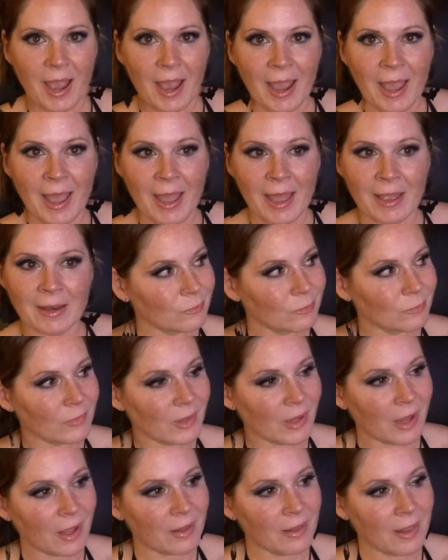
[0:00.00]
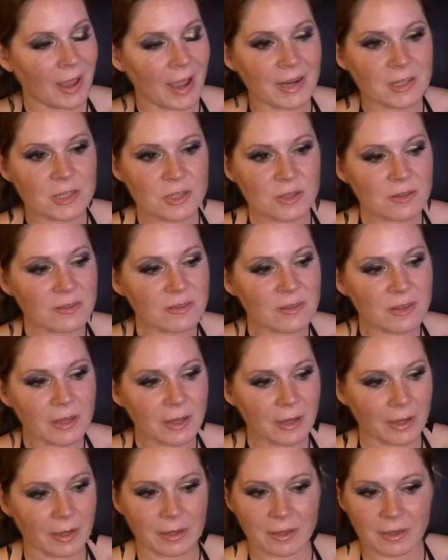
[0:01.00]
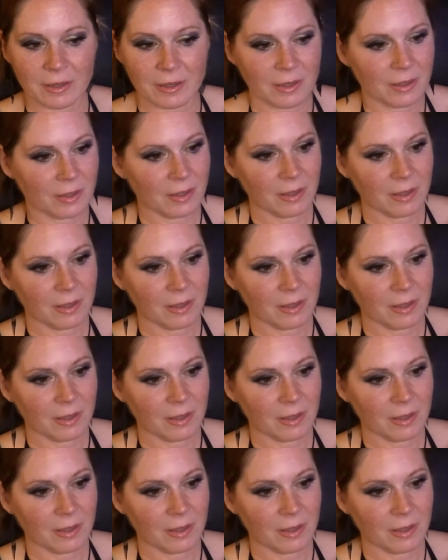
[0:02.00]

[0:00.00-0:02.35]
And that just, like,